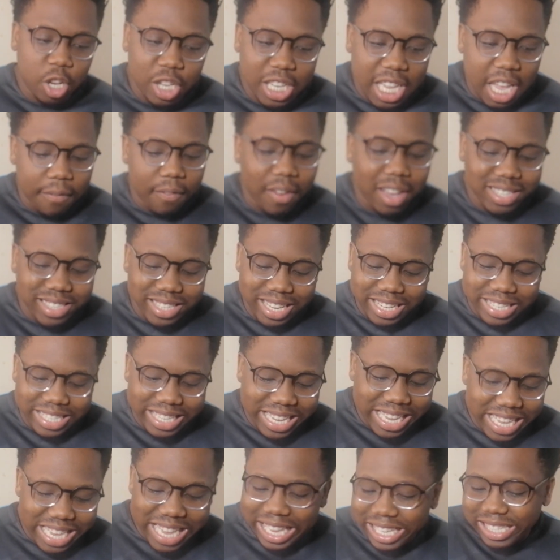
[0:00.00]
to give us a
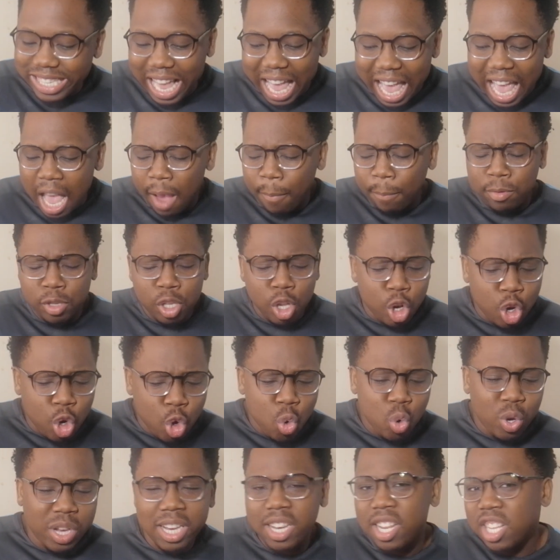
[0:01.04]
D is
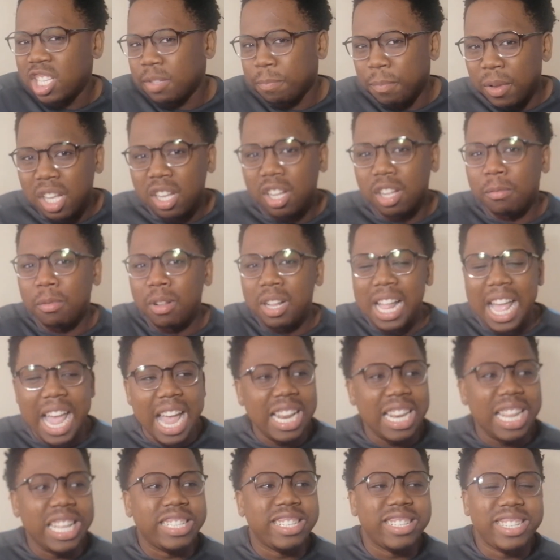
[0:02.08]
absolutely despicable,
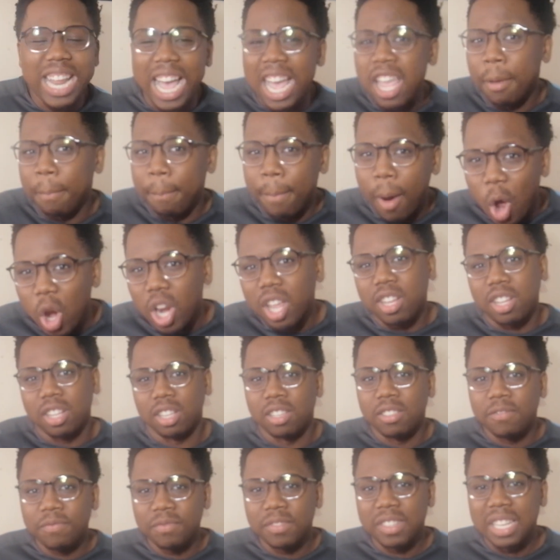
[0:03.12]
and it's
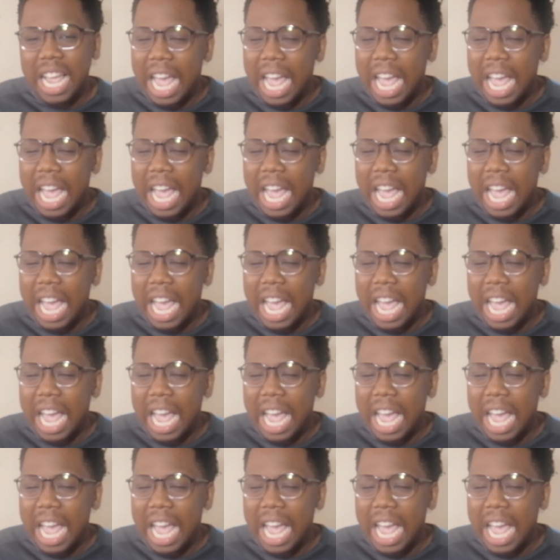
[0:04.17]
diabolical.